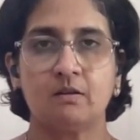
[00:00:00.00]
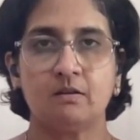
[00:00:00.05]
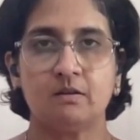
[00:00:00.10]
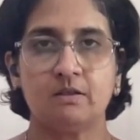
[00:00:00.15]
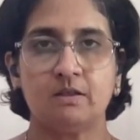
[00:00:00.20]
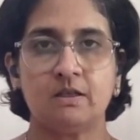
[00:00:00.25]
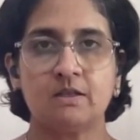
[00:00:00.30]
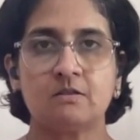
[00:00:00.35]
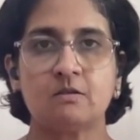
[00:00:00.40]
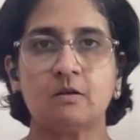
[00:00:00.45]

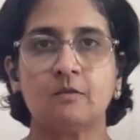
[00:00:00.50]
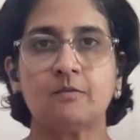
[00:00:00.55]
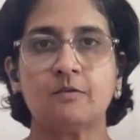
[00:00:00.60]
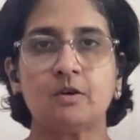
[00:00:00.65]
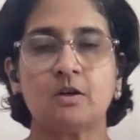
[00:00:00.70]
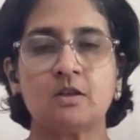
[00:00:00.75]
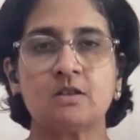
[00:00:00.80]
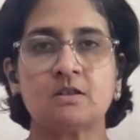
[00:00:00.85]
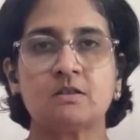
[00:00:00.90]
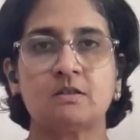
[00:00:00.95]
Yes, of
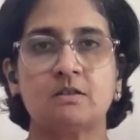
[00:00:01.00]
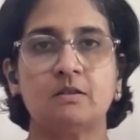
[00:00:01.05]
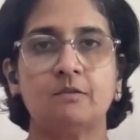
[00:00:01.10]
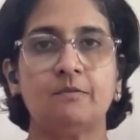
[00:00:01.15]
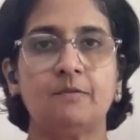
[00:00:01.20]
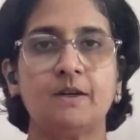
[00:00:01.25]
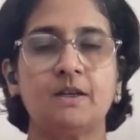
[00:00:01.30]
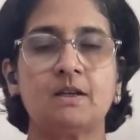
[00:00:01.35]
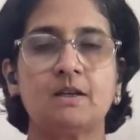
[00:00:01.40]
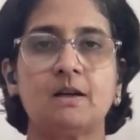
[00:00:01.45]
course, the
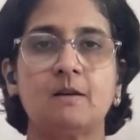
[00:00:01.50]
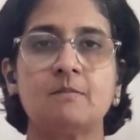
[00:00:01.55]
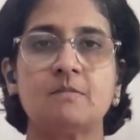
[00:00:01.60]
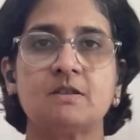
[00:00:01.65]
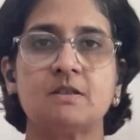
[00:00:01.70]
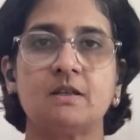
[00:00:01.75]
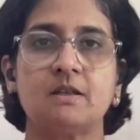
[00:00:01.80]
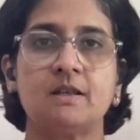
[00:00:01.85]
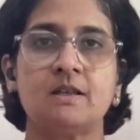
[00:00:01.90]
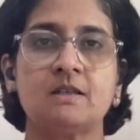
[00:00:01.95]
fit comes
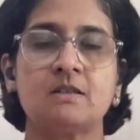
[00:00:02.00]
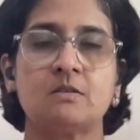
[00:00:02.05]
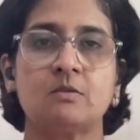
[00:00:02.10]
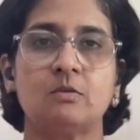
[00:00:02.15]
the next.